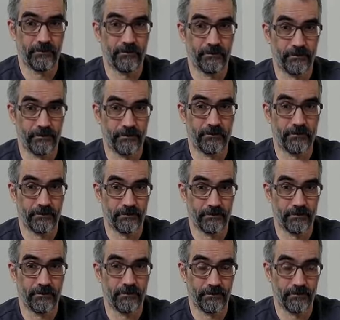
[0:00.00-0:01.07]

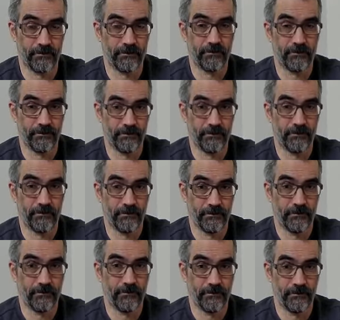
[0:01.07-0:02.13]

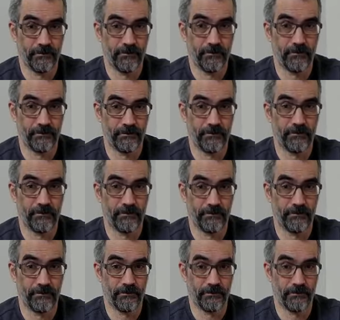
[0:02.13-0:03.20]

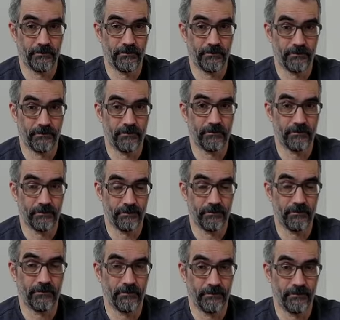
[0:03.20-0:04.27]

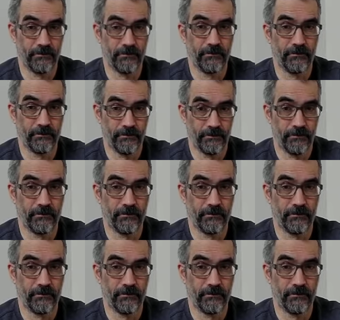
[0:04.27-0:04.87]
The person shown says nothing.